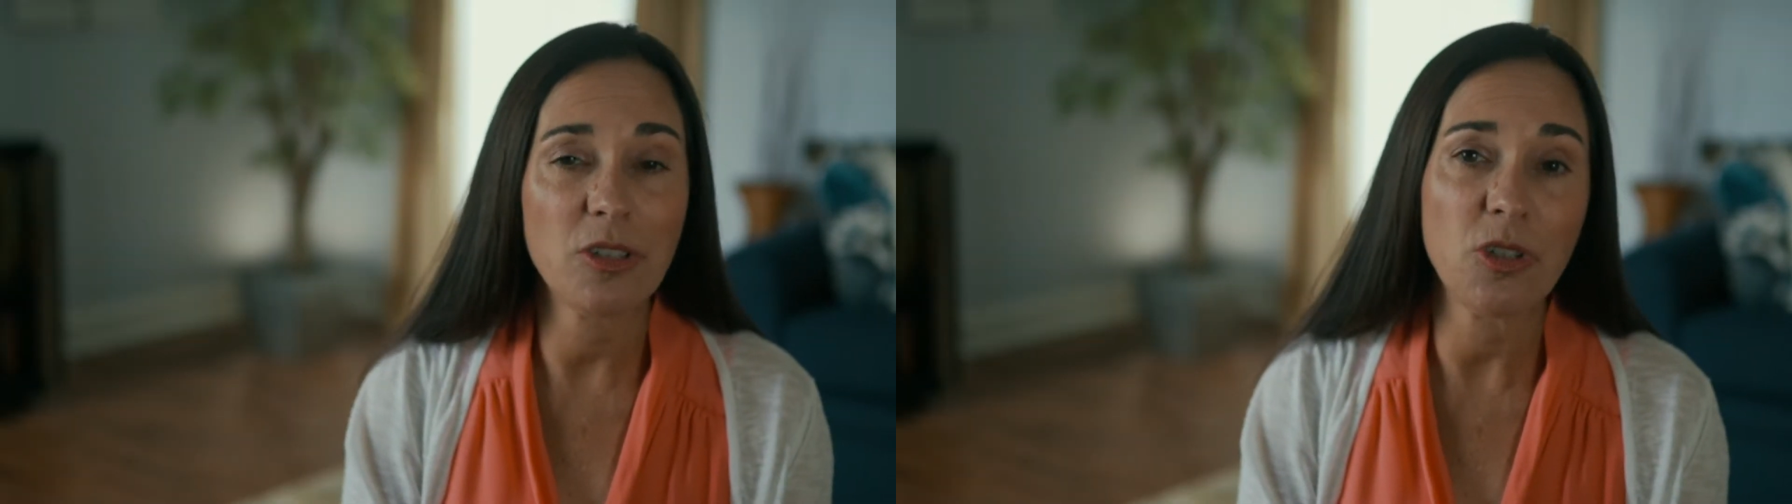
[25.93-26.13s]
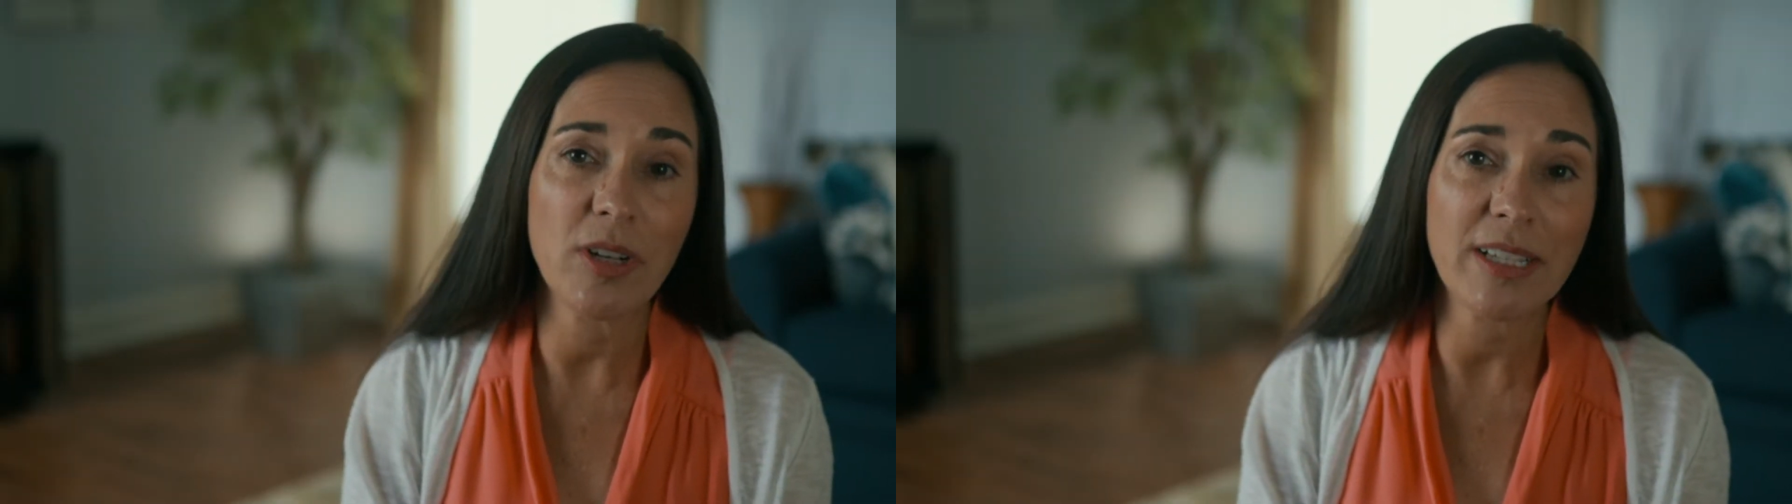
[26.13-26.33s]

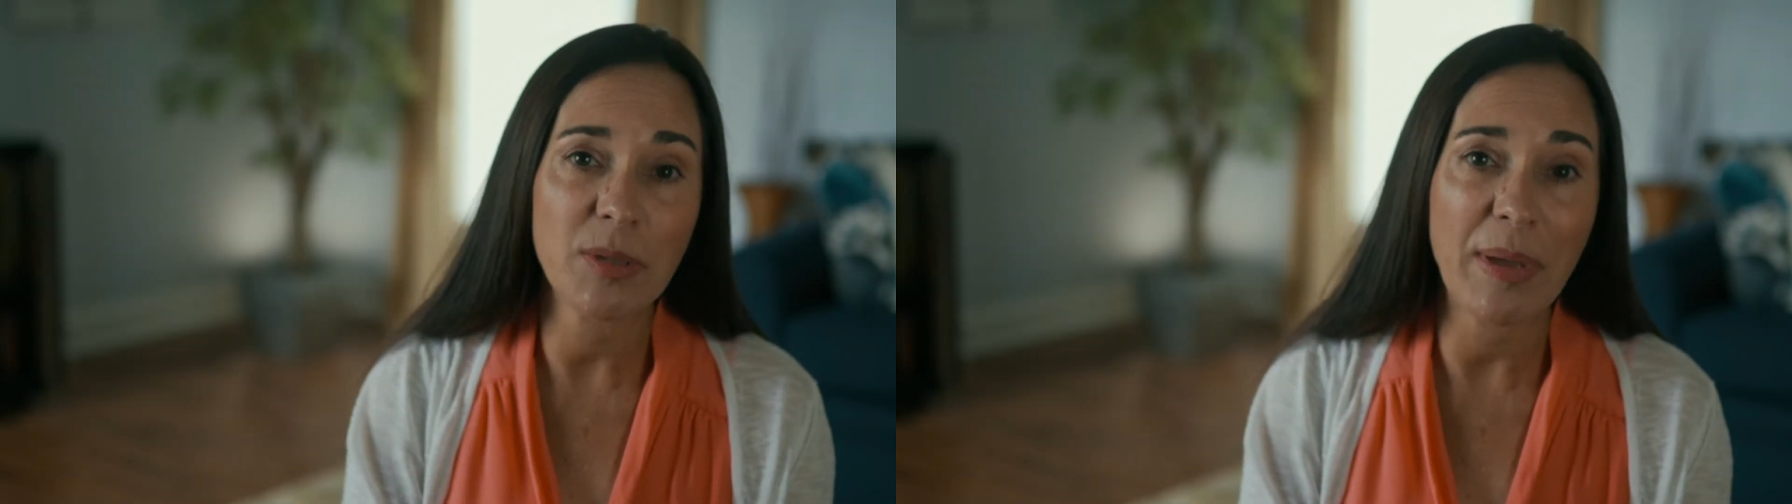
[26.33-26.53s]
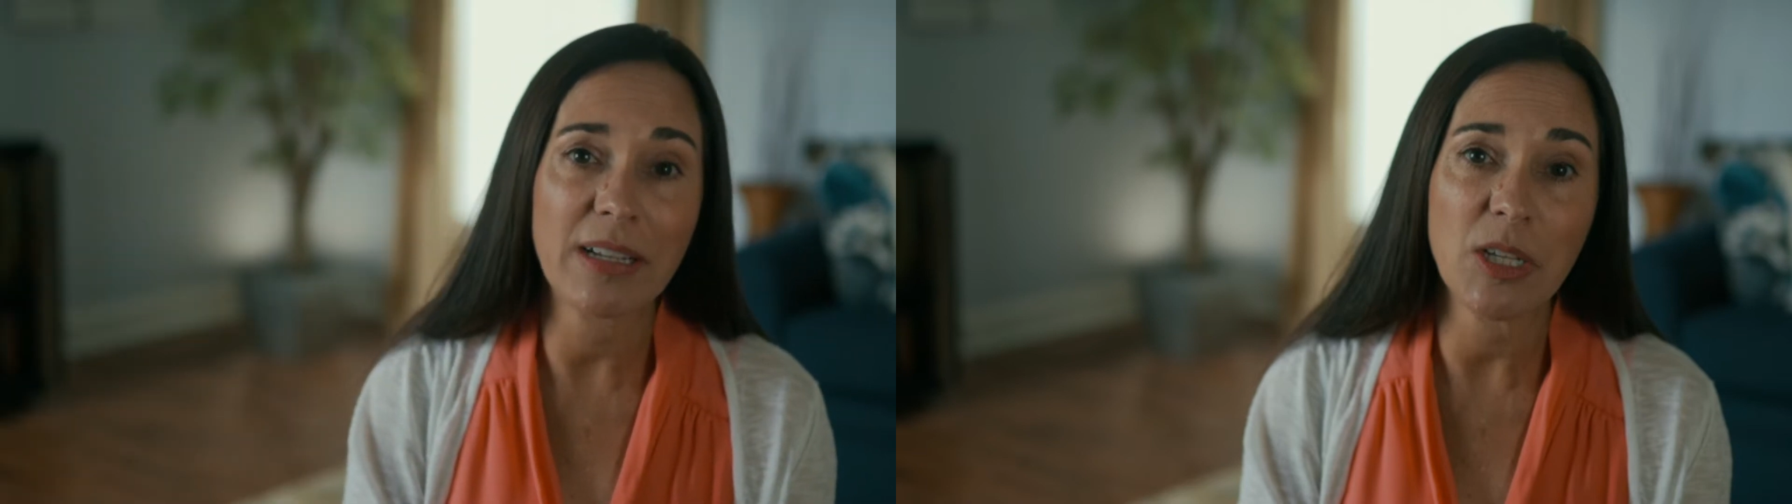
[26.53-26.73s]
you should
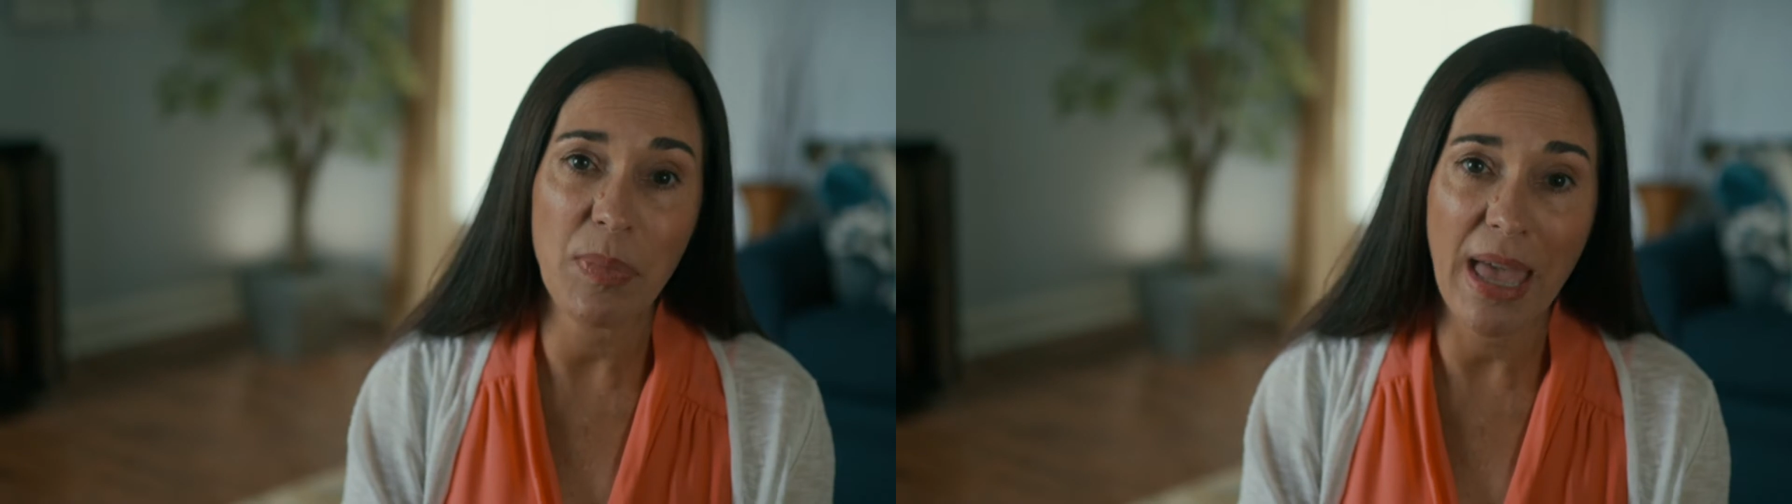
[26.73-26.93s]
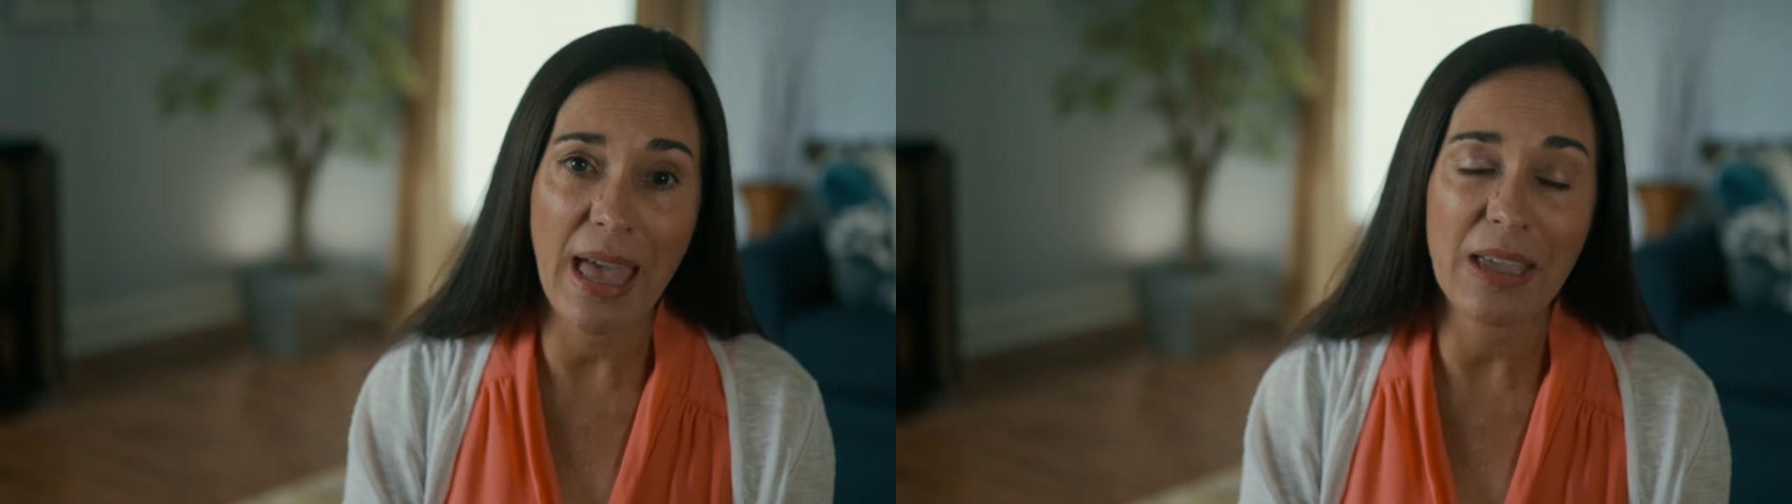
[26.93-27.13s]
expect to
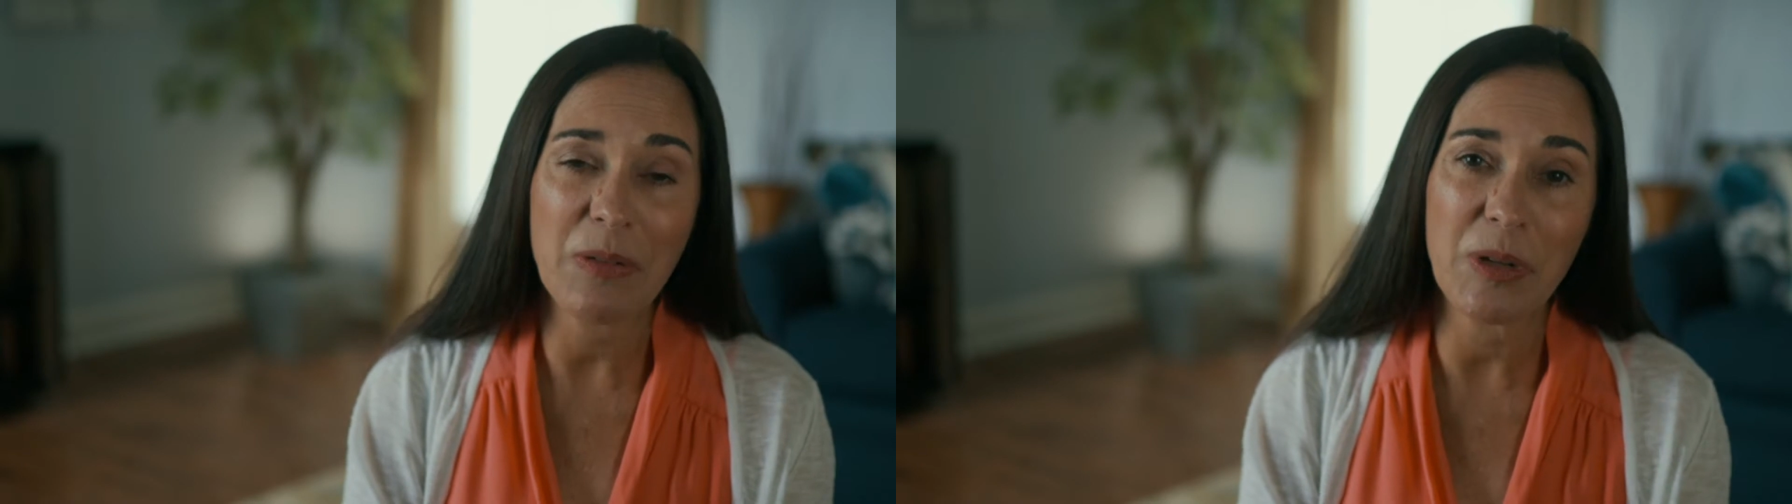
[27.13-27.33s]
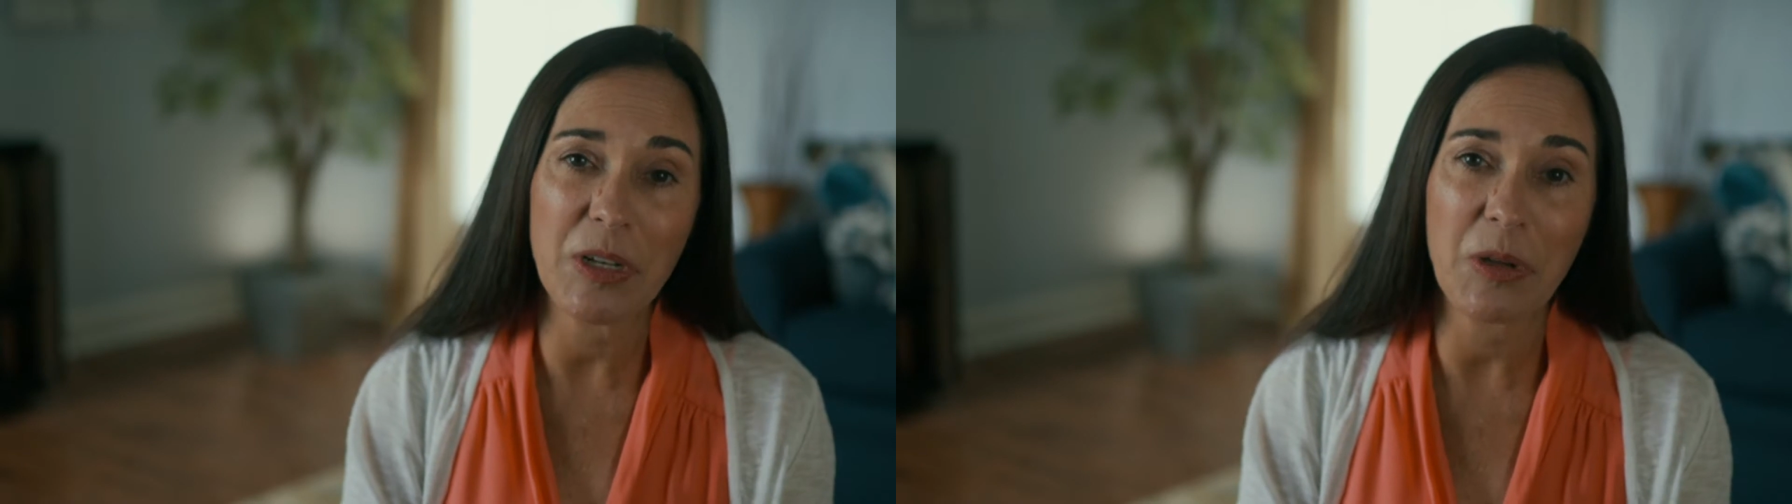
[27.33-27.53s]
pay
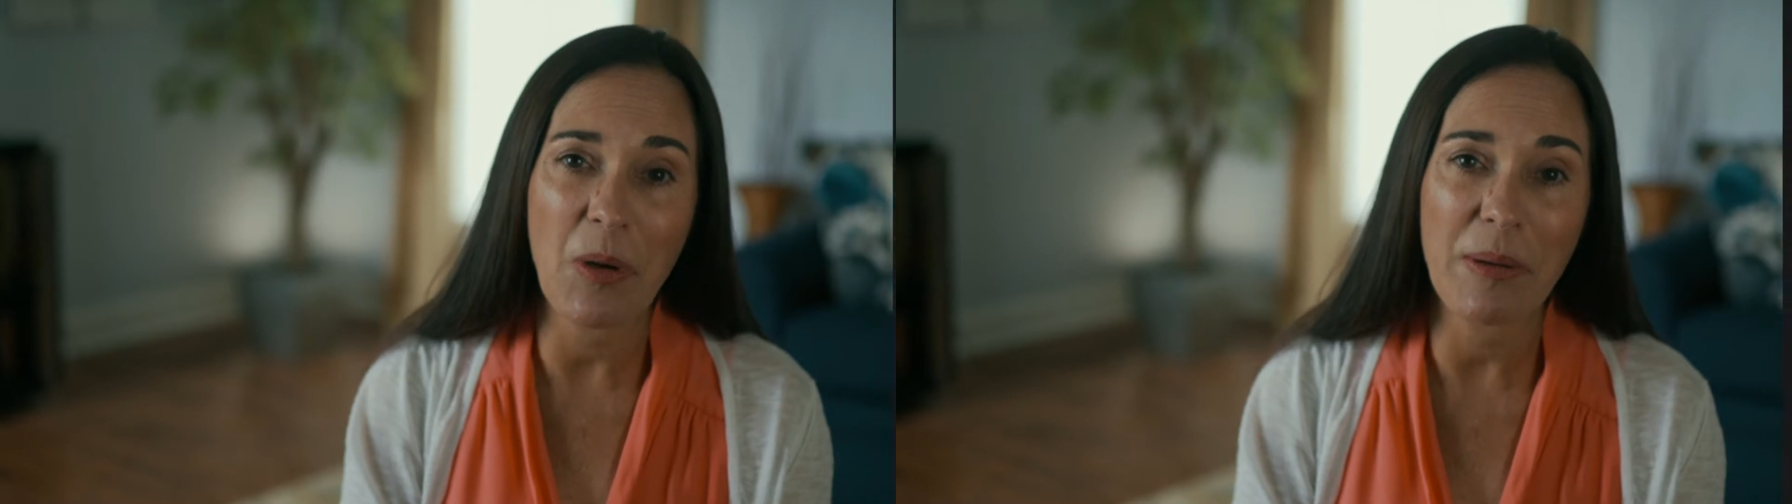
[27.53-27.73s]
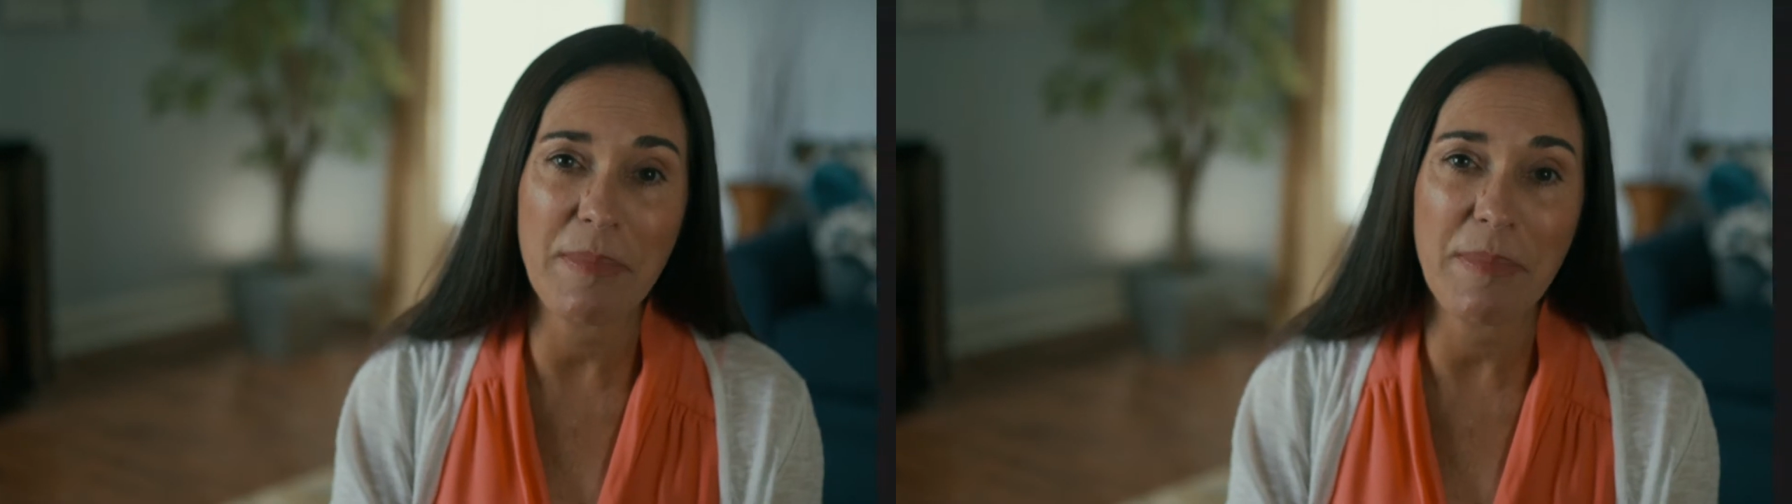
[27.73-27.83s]
when you go on